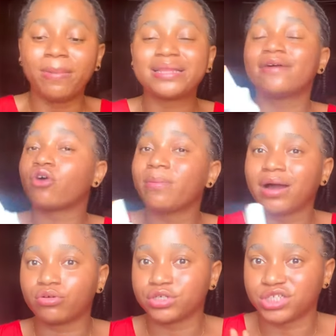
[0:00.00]
You might have come
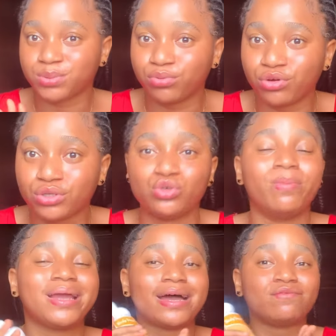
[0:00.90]
across this product, you
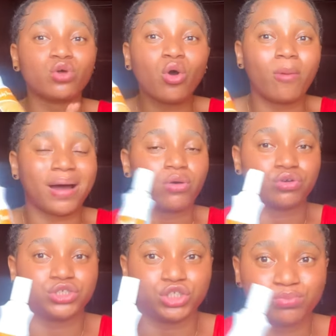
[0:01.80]
might have not come
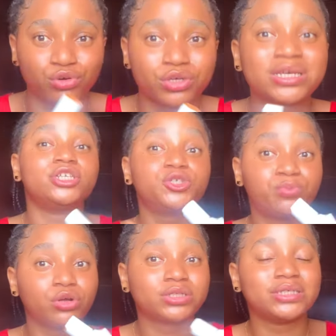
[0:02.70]
across this product. This
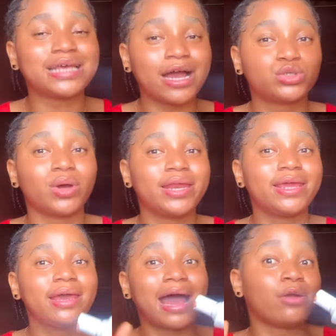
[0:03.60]
product is
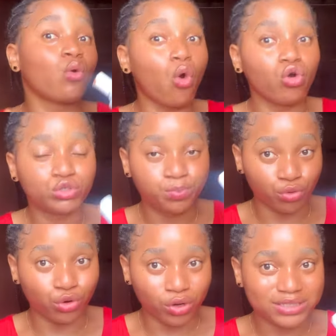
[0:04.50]
actually an old
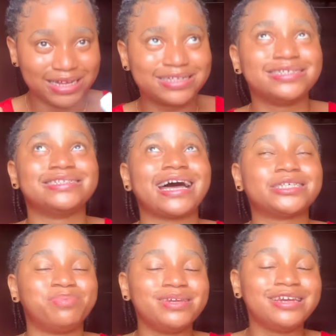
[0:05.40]
product, that is, it
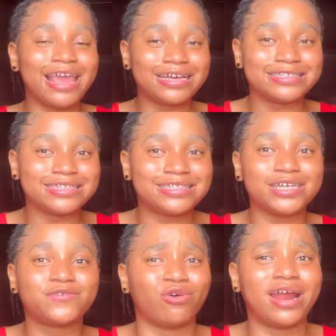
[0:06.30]
has been in
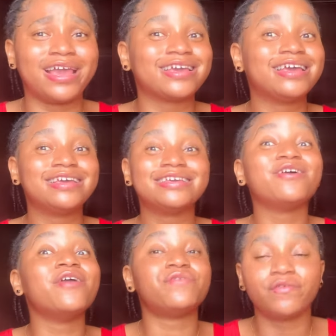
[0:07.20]
existence for like
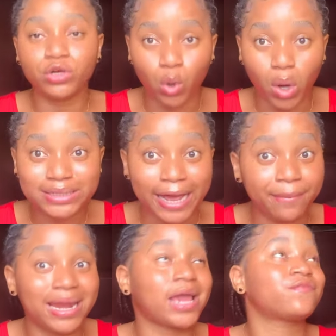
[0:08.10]
a very long
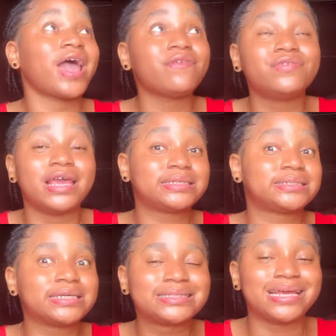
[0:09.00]
time, like 5
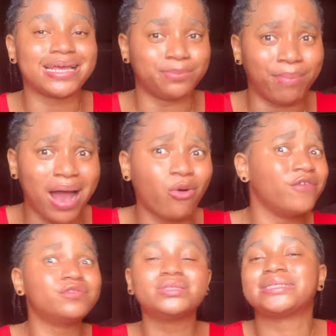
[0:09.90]
years, 6 years back, or
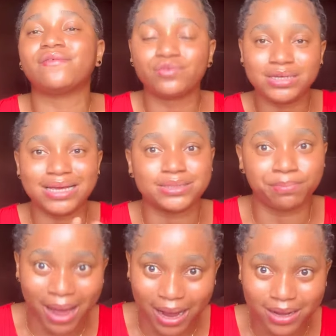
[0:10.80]
even 7 years
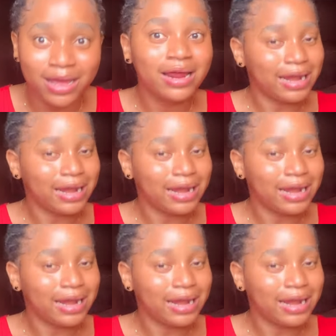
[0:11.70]
back.